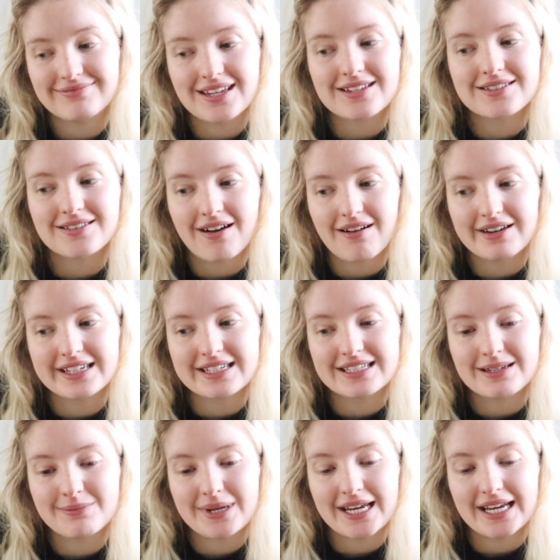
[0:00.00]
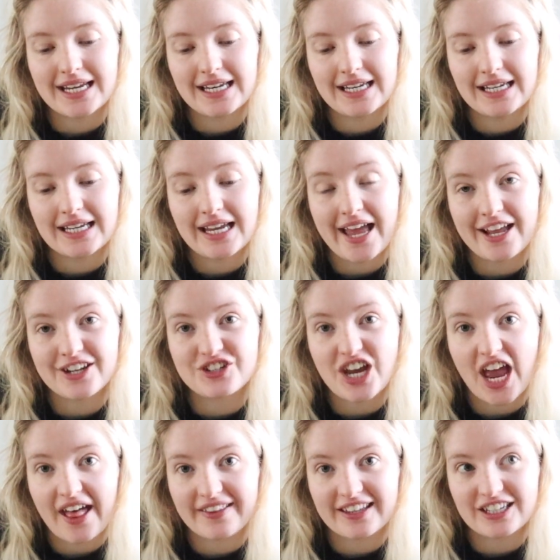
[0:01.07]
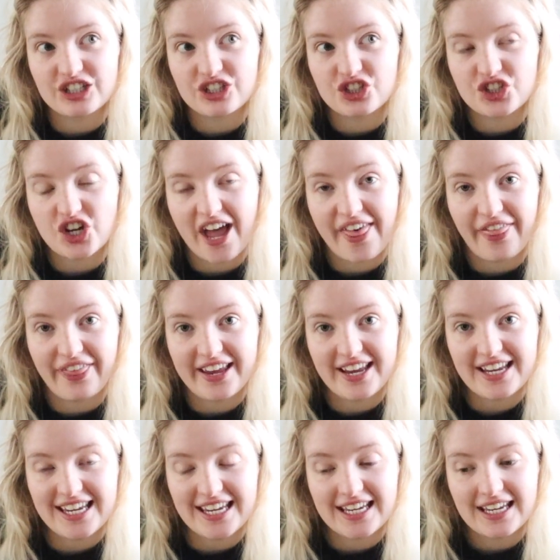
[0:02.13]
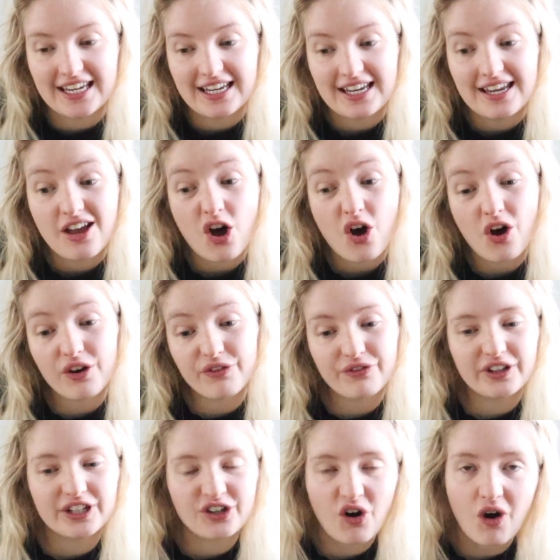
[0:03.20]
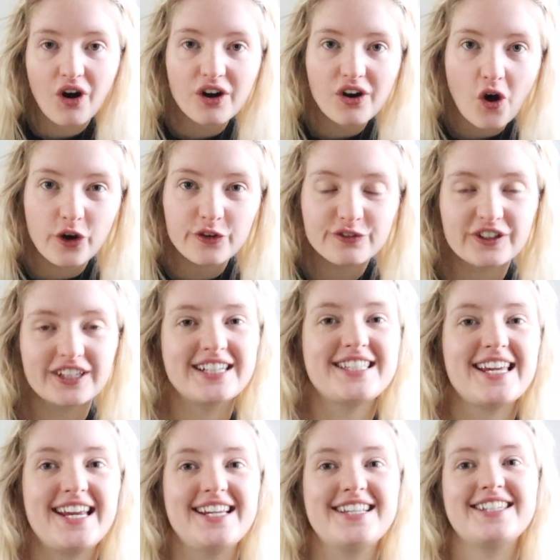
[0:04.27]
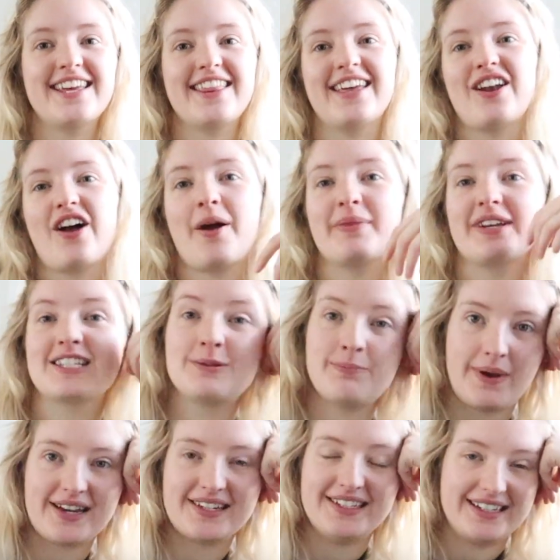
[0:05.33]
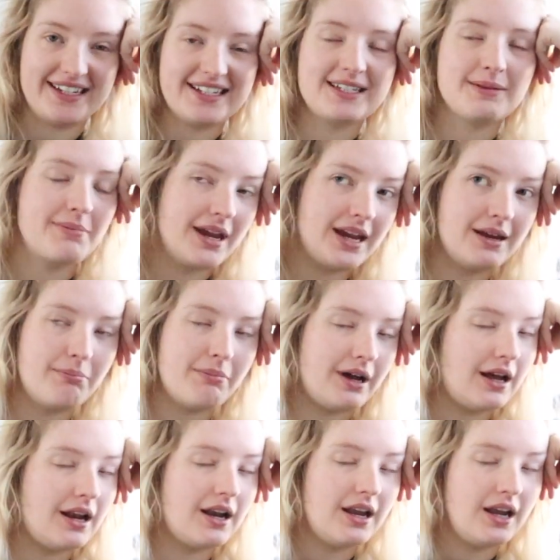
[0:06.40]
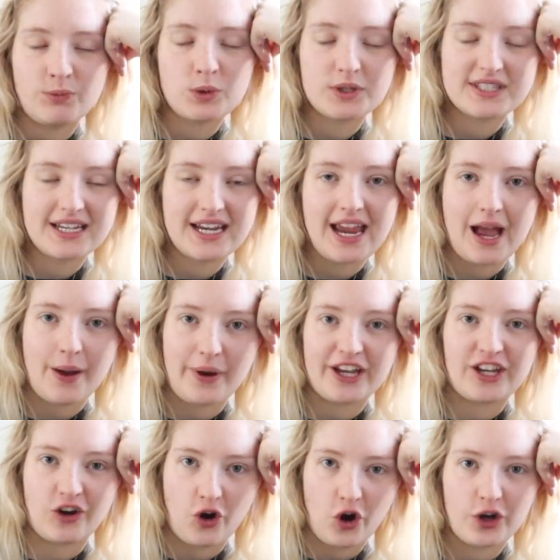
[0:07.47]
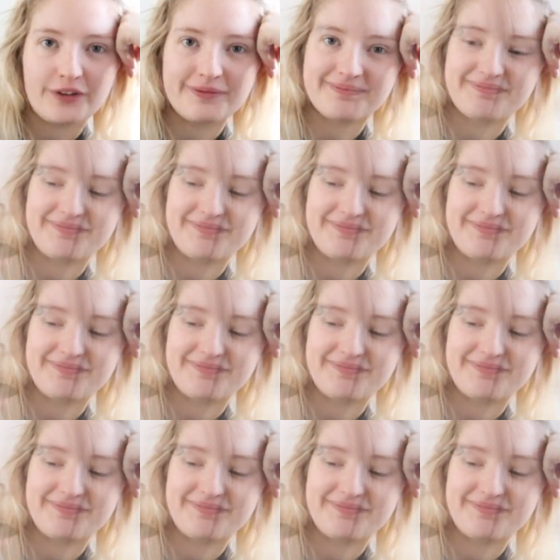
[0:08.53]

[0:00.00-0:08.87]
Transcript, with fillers: is going to be a challenge, I think. Hopefully not. Hopefully it's easier than I'm expecting it to be, but we'll see how I go.